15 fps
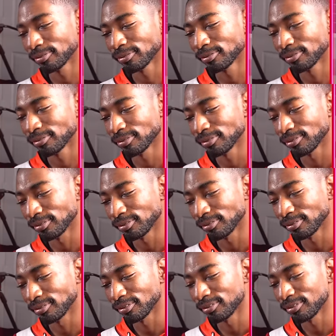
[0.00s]

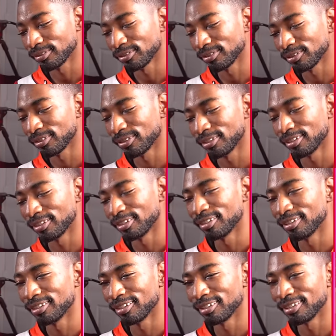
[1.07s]

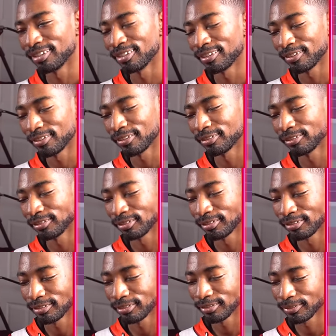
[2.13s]

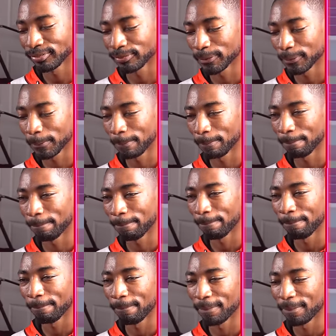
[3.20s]

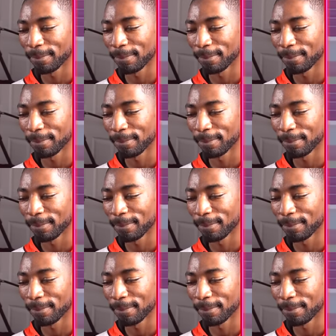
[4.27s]
The person shown says nothing.